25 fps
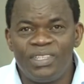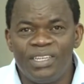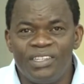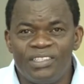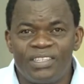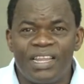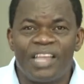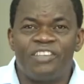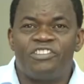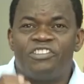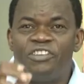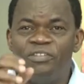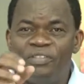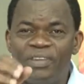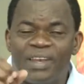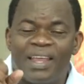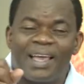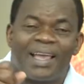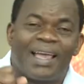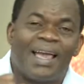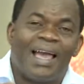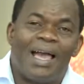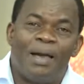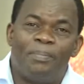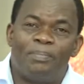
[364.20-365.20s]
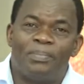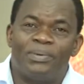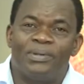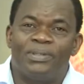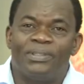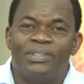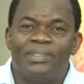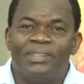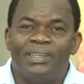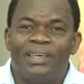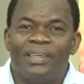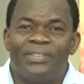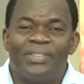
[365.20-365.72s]
touch even a cup,
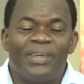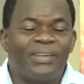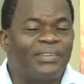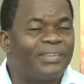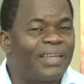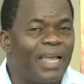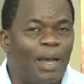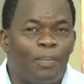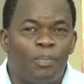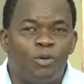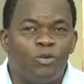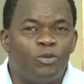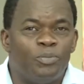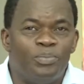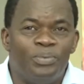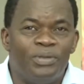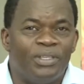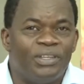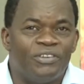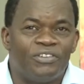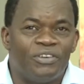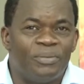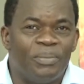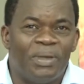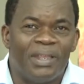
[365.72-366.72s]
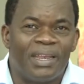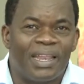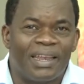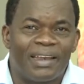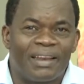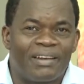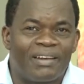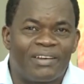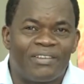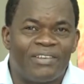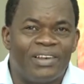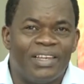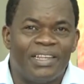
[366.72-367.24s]
that cup would be remain
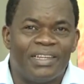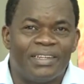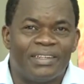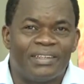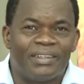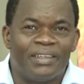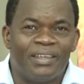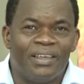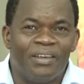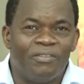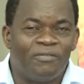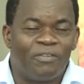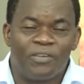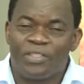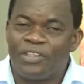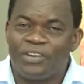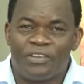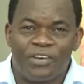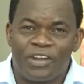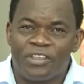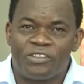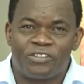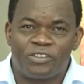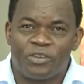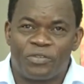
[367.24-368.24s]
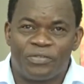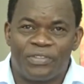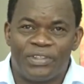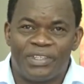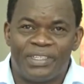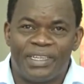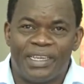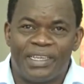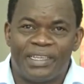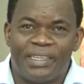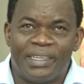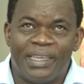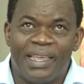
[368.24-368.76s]
unclean for the rest of the
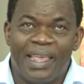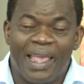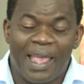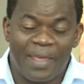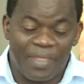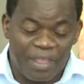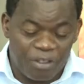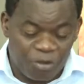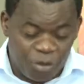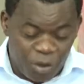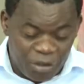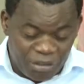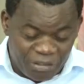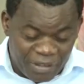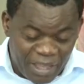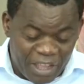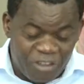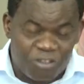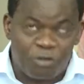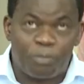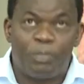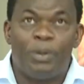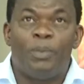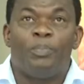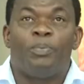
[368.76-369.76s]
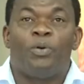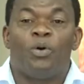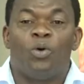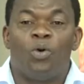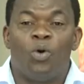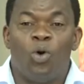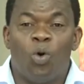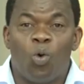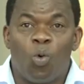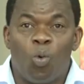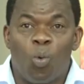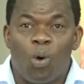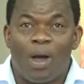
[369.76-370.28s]
day. And that's why such people
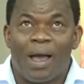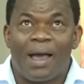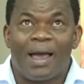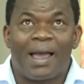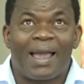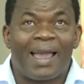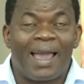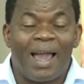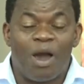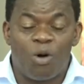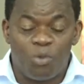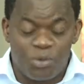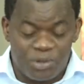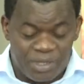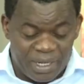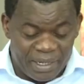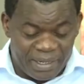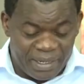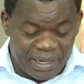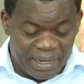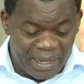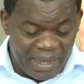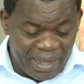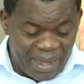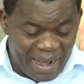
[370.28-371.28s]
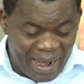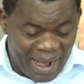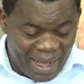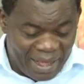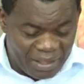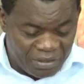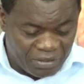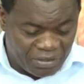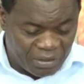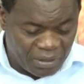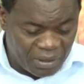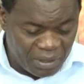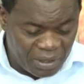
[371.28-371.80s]
were counted
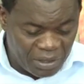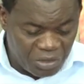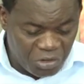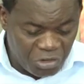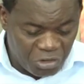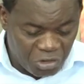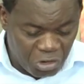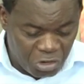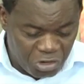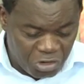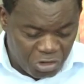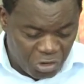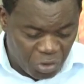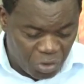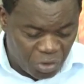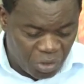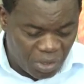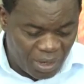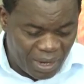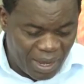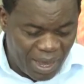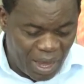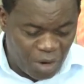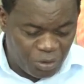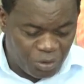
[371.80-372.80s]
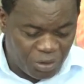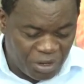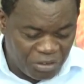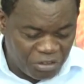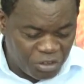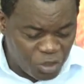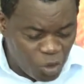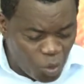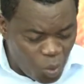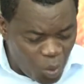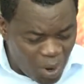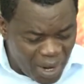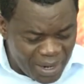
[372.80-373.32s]
as social outcasts.
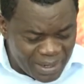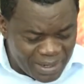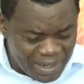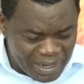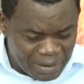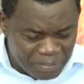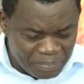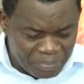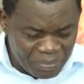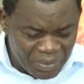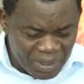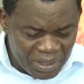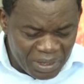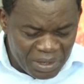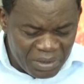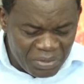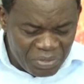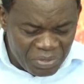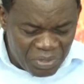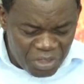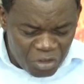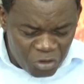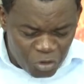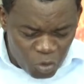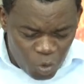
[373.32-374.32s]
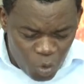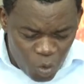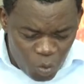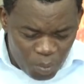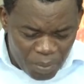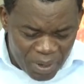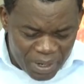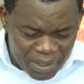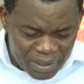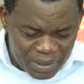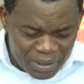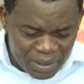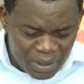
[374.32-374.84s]
No wonder this
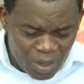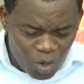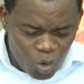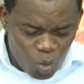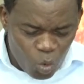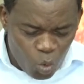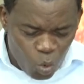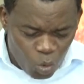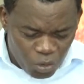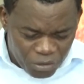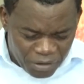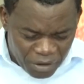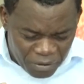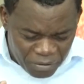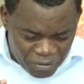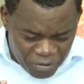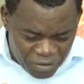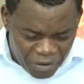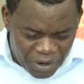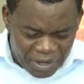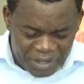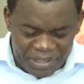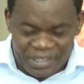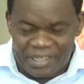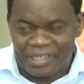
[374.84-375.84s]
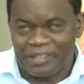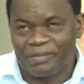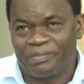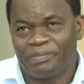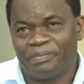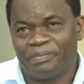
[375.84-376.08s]
woman was afraid